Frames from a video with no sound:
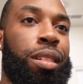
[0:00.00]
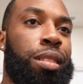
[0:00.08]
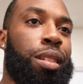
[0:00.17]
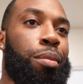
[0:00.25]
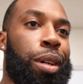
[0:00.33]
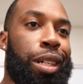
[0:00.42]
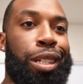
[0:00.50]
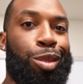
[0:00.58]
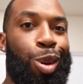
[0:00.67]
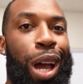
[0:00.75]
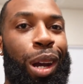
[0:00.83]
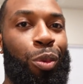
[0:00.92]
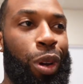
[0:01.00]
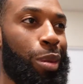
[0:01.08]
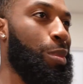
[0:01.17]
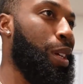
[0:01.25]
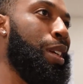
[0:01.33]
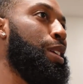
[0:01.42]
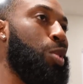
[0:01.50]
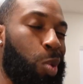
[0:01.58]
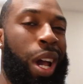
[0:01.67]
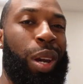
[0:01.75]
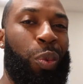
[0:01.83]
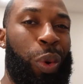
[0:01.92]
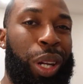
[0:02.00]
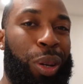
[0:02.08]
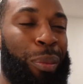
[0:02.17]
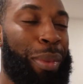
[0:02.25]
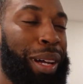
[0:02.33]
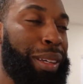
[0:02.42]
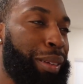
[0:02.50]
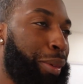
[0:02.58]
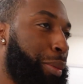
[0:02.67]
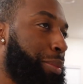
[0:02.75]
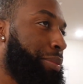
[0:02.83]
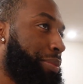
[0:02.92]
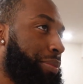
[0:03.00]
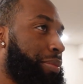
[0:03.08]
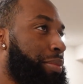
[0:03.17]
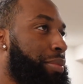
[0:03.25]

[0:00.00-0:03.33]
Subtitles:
Talking about he tried to wake me. He ain't tried to wake nobody up.